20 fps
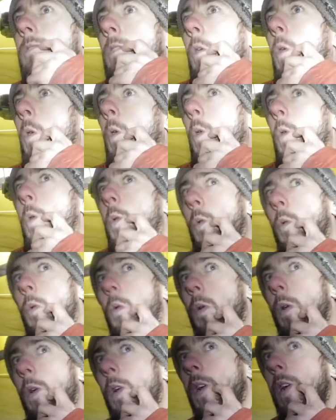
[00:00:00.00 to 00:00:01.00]
Oh.
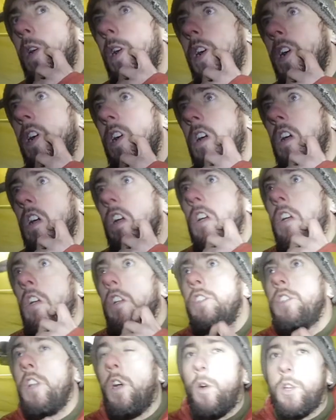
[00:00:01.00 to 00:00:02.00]

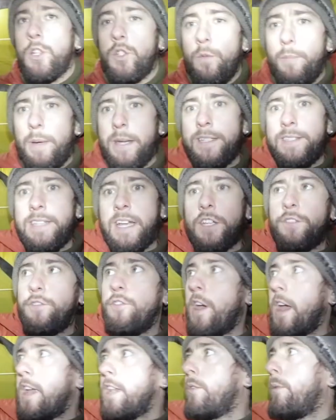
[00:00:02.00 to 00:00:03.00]
Do you know what? Should we make a dash
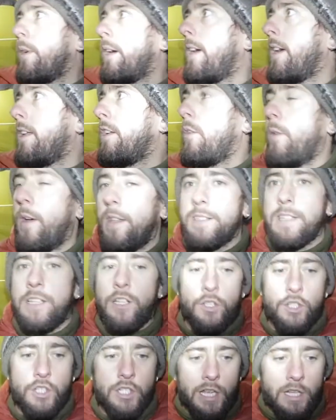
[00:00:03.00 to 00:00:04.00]
for it anyway? I know where there's a
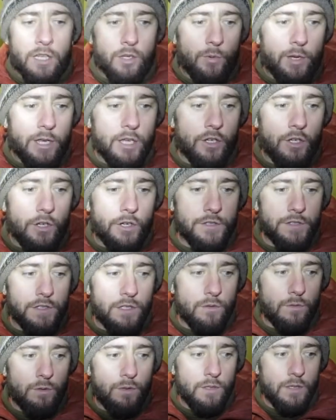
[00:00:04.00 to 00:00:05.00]
little shelter we can go
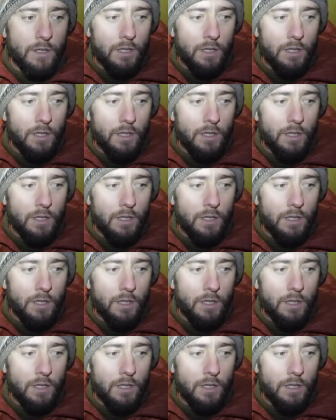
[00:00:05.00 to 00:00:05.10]
to